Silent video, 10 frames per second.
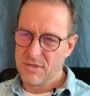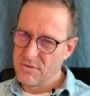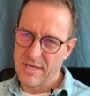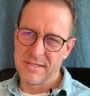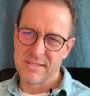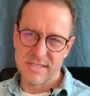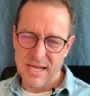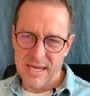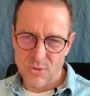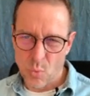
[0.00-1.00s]
to
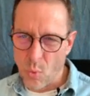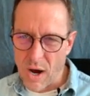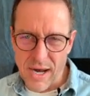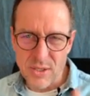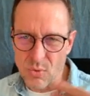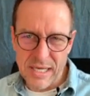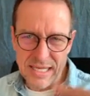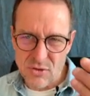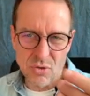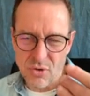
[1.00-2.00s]
understand why you
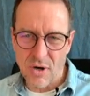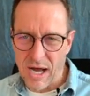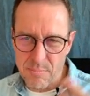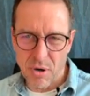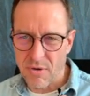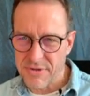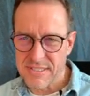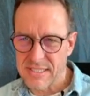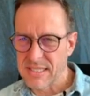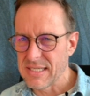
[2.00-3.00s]
get to your
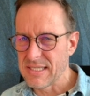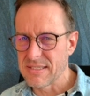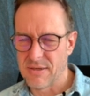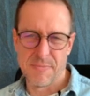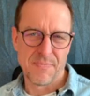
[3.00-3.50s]
hypothesis,